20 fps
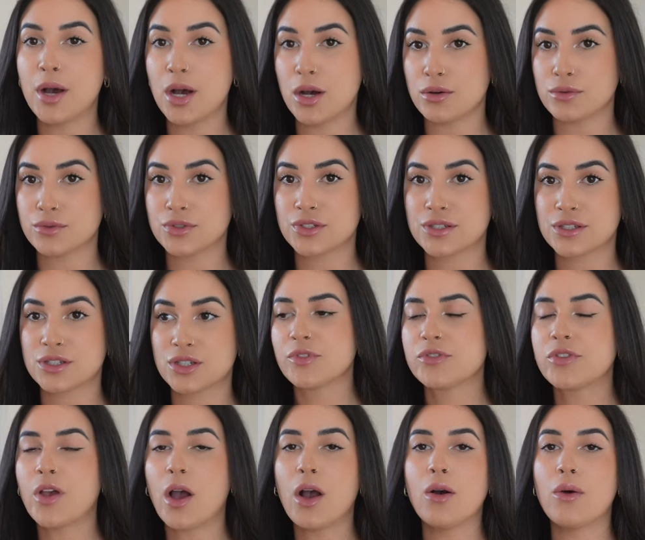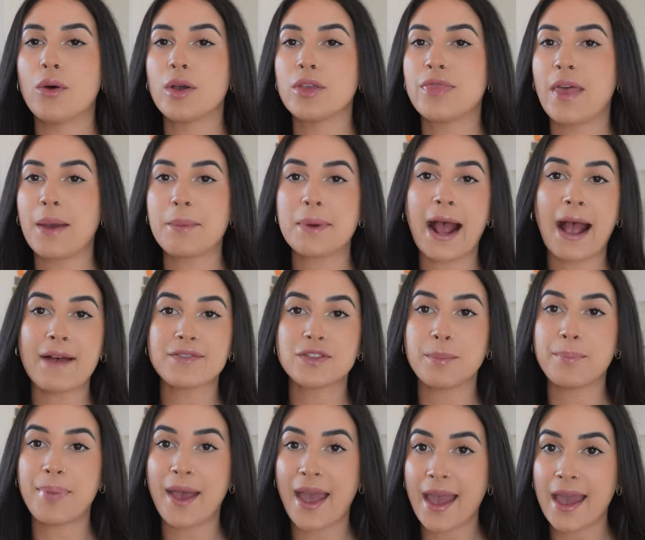posts. So they would have to
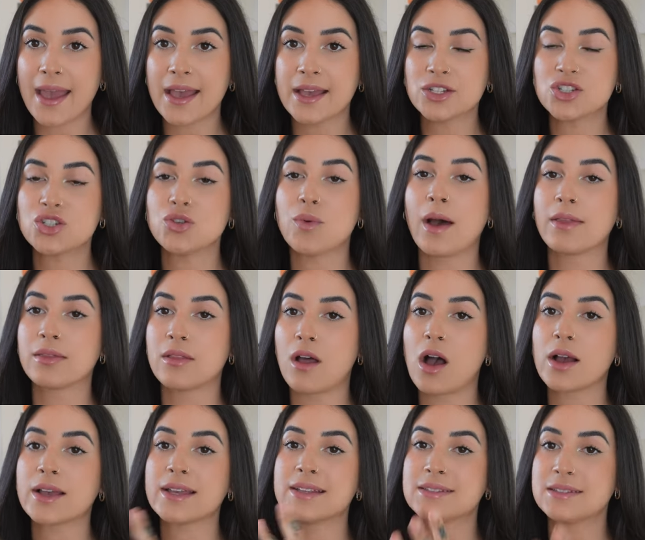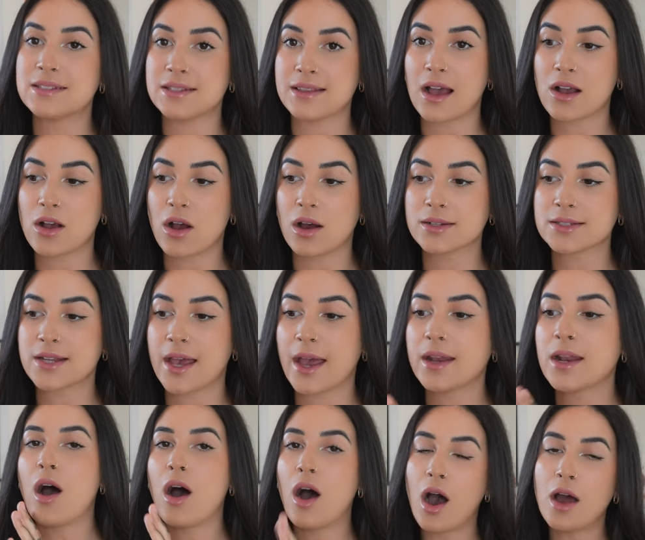pay to unlock and see that
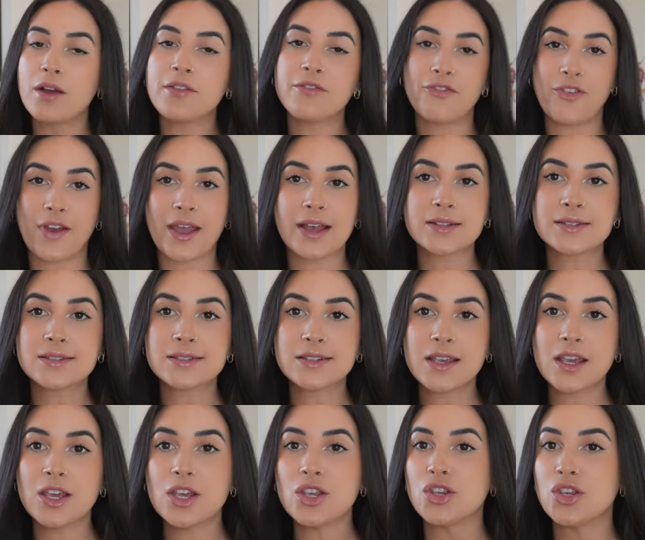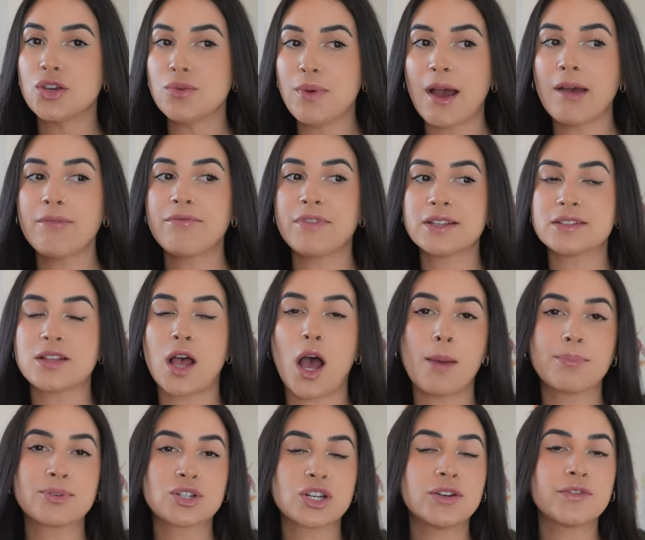content. On Fansly, you have this
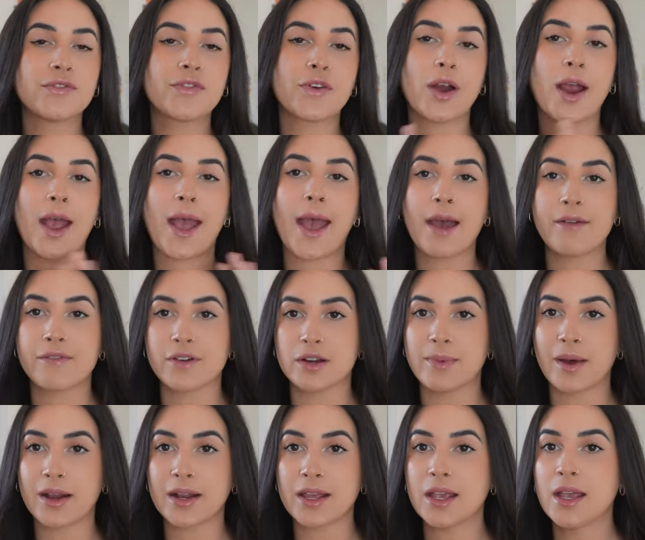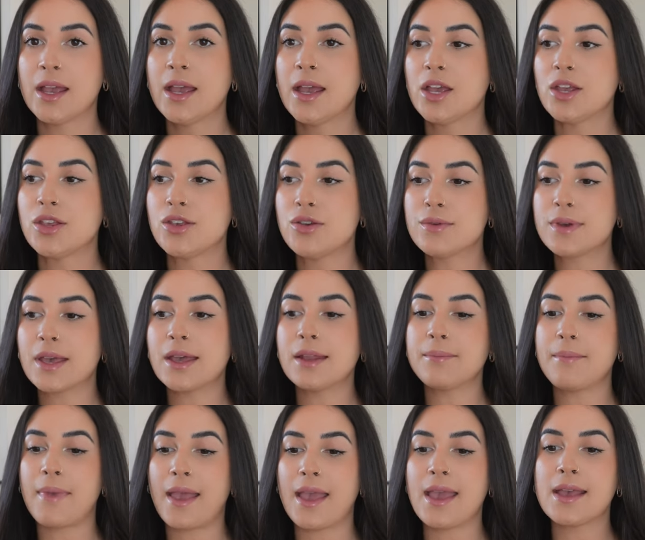option for everybody. You
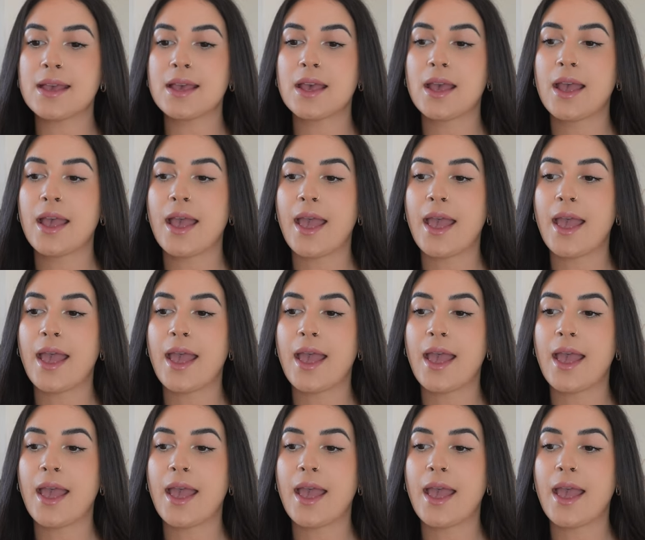can make